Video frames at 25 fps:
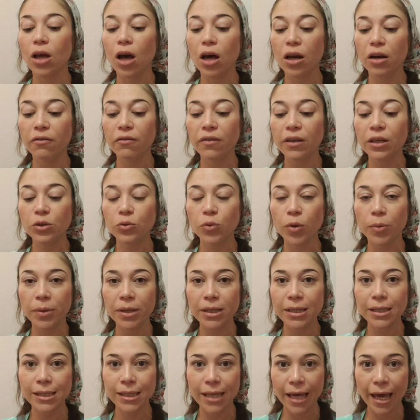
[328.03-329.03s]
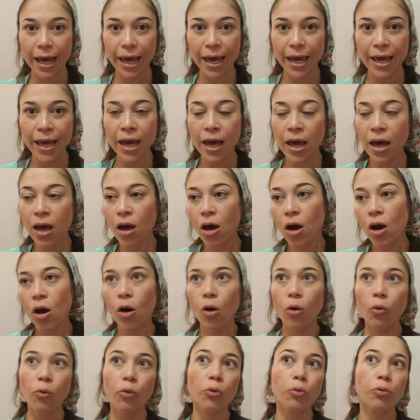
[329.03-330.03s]
A lot of these women say,
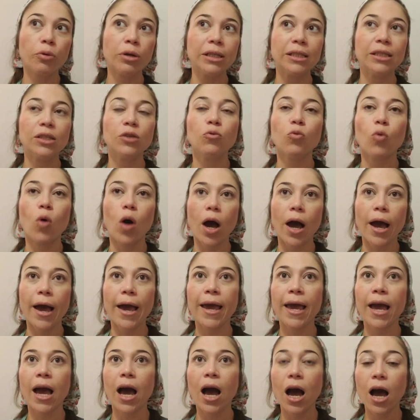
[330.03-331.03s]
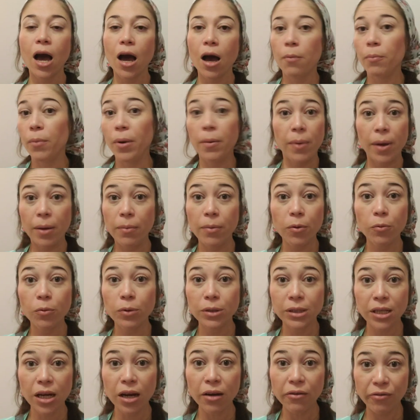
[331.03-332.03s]
oh, the reason why my baby
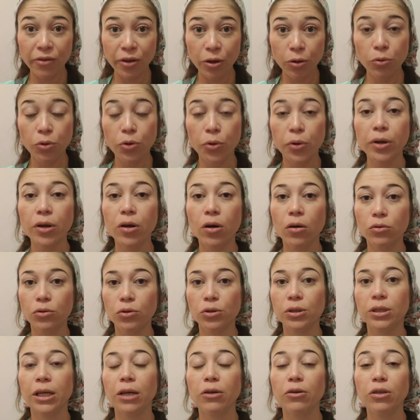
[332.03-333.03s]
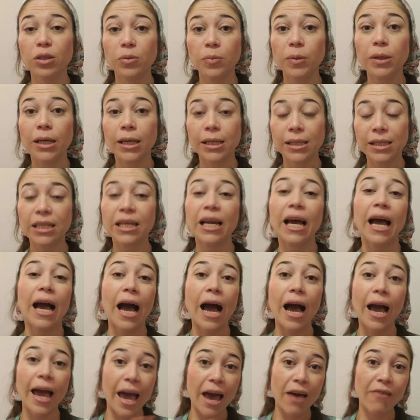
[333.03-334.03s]
was not viewed during ultrasound is because
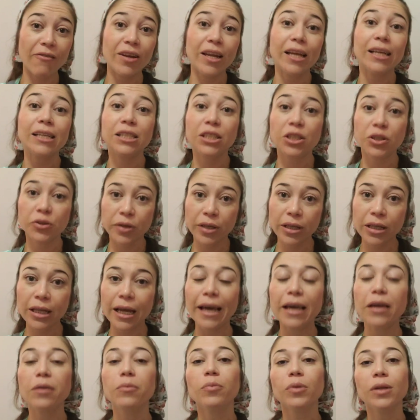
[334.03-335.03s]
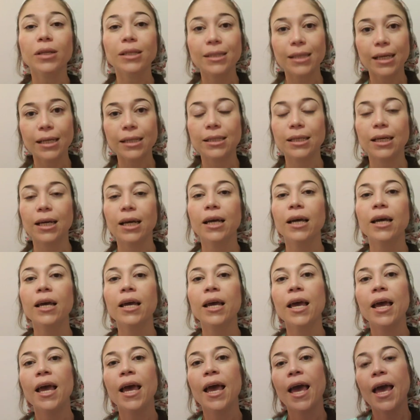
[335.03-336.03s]
I have an anterior lying placenta,
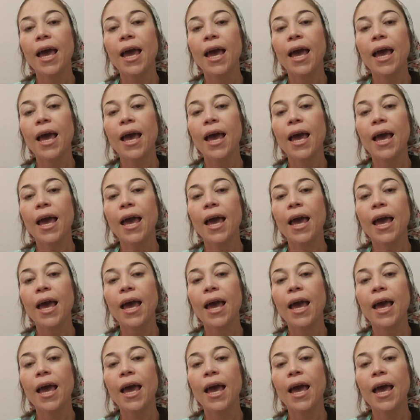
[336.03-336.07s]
